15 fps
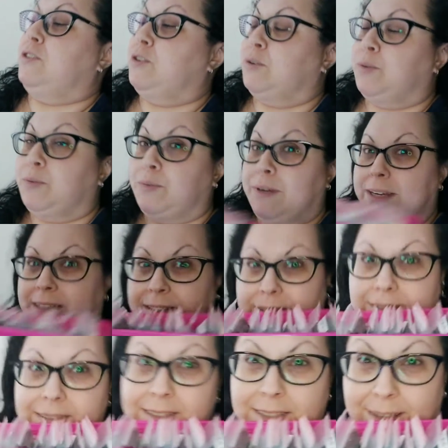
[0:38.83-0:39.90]

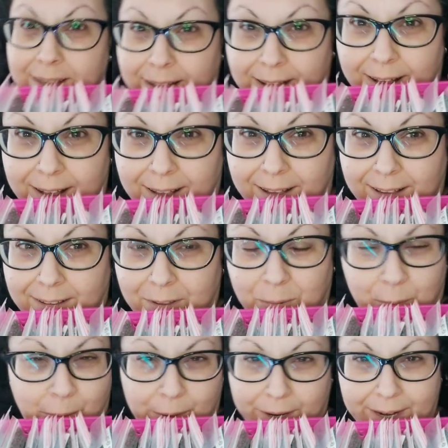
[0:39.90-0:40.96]
drills
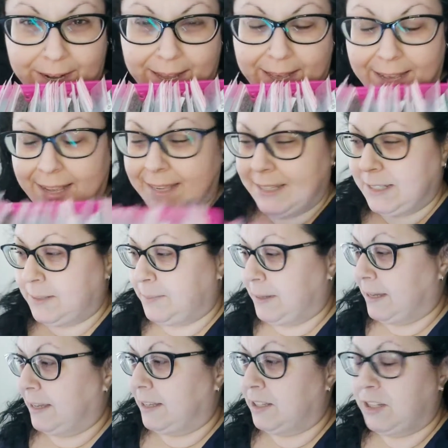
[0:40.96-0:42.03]
all organized
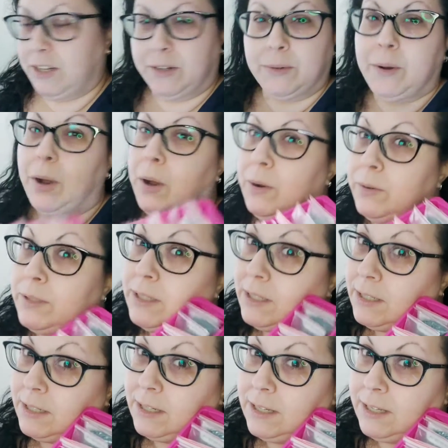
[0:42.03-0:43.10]
because, you know,
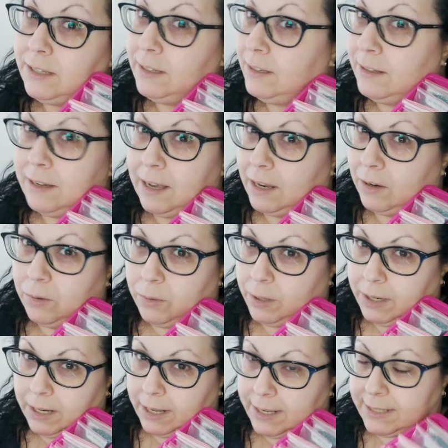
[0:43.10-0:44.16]
OCD, you gotta
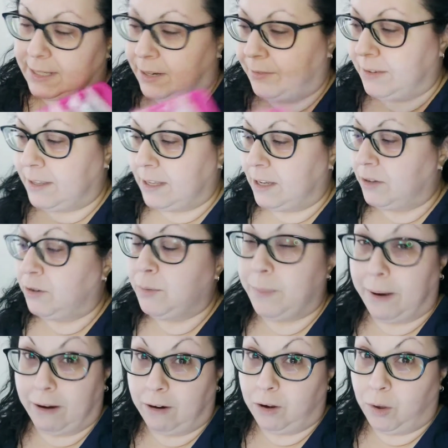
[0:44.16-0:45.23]
organize everything in
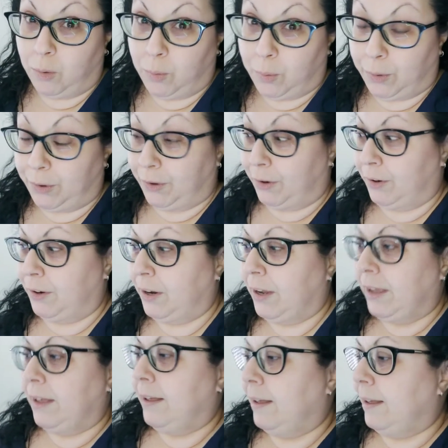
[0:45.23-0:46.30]
numerical order.
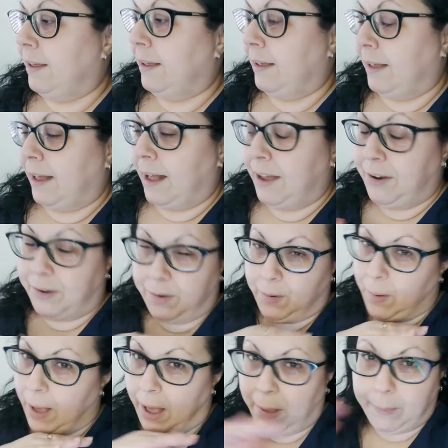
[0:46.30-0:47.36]
I don't
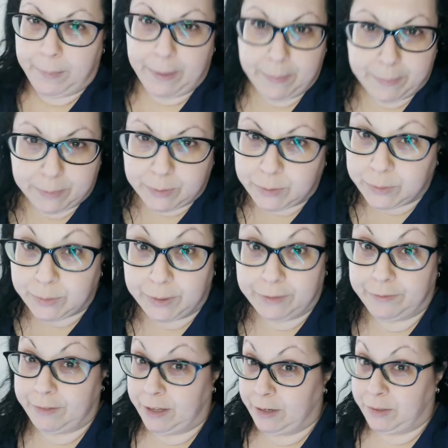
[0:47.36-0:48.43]
know how people do
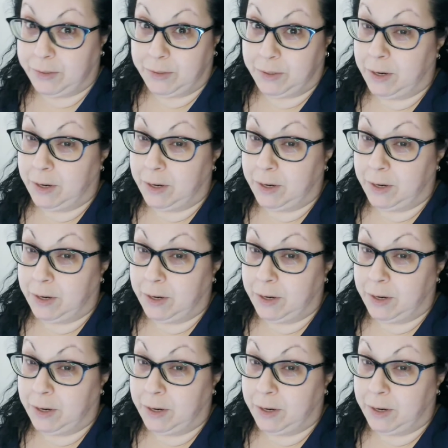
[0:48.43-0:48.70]
it if they